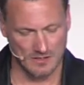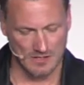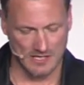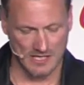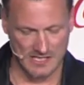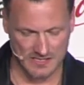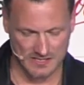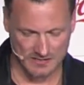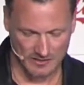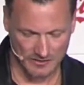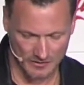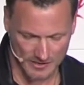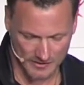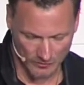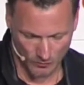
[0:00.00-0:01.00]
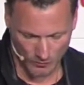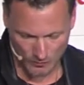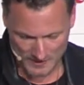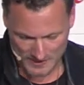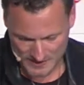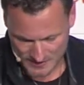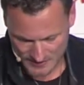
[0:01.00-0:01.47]
It's not
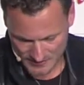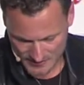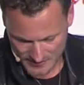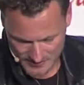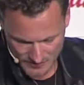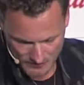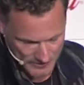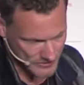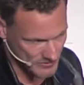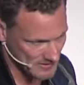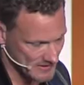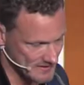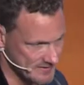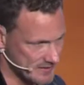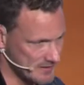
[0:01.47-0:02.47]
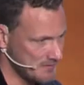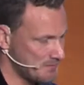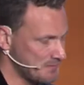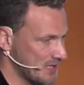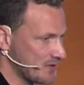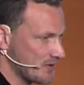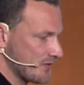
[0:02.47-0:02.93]
always an easy one to answer,
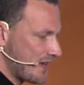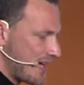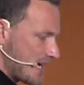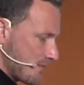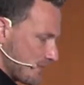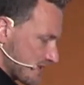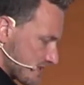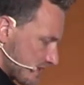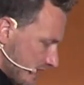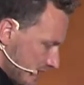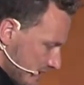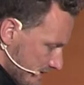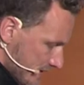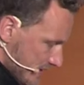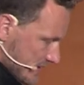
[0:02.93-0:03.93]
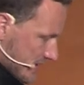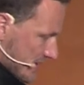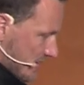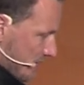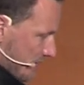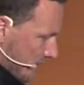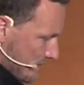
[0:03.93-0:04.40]
because I must say that a
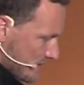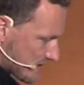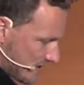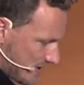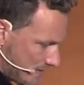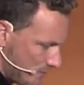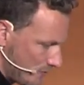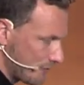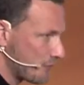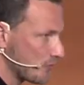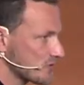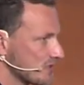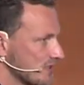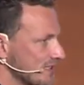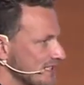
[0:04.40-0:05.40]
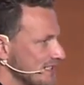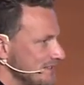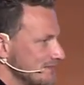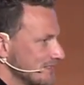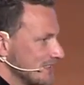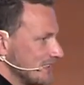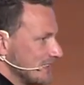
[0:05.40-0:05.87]
lot of the time, unfortunately,
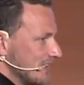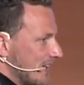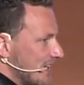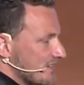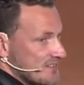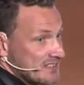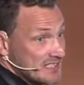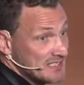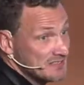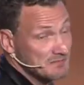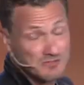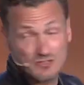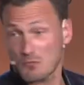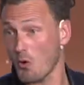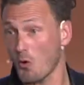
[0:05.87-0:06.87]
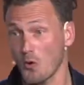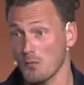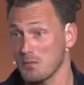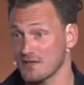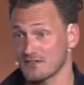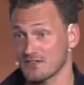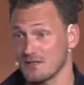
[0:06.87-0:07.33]
I see some
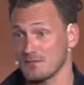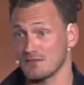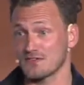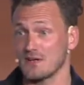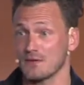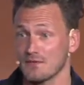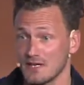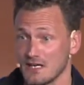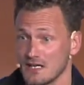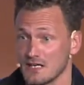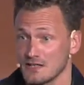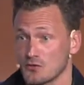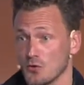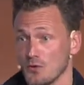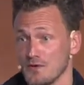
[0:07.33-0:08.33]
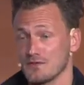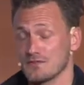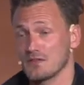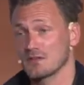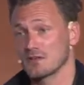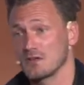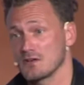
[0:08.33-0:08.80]
horrible examples out there. I call it
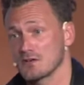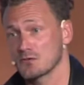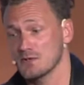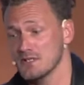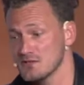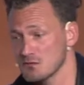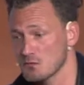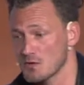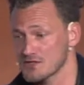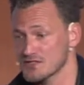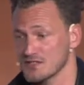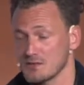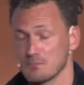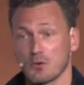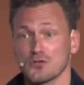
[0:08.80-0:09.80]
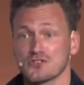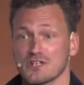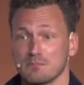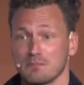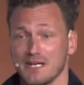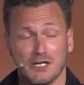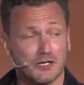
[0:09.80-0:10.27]
the greenwashing
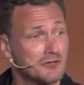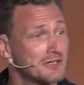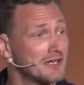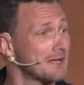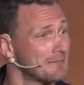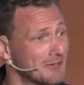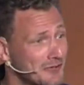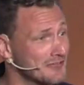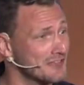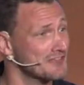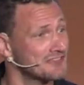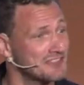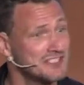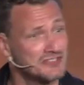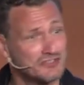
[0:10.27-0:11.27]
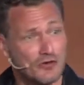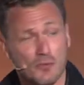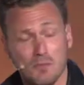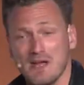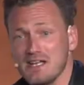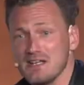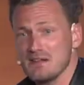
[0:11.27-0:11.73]
bullshit bingo, because I see so
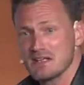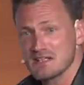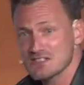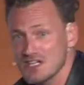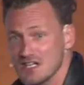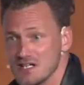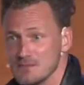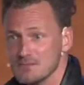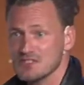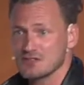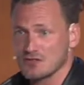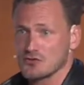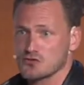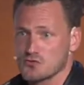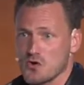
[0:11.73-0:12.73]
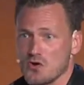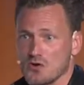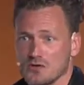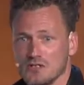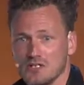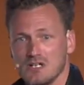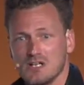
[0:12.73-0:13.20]
many times it goes wrong.